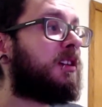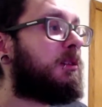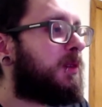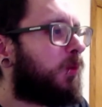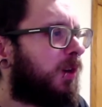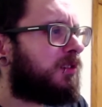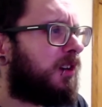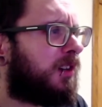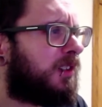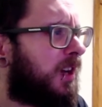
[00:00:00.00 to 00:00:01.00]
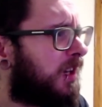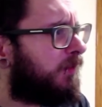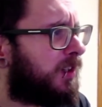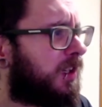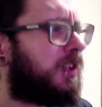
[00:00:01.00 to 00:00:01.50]
to be worked on in kind
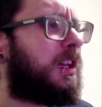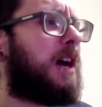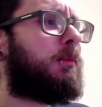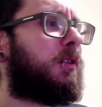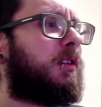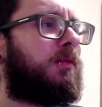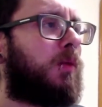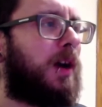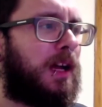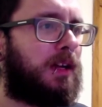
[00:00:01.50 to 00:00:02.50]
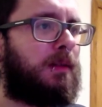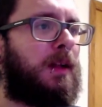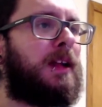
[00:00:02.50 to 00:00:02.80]
of a collaborative way.